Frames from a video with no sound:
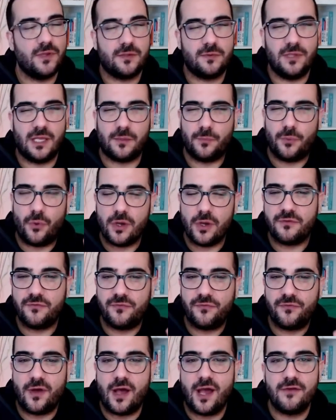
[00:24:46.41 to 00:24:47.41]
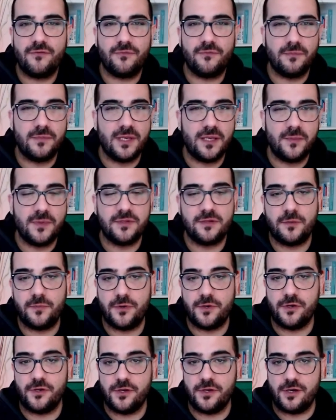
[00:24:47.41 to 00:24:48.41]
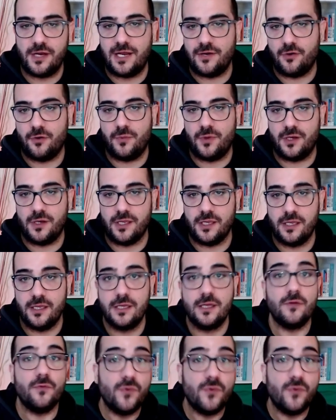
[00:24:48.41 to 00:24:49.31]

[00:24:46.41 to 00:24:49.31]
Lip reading: like 0.5 millimeter per year anomaly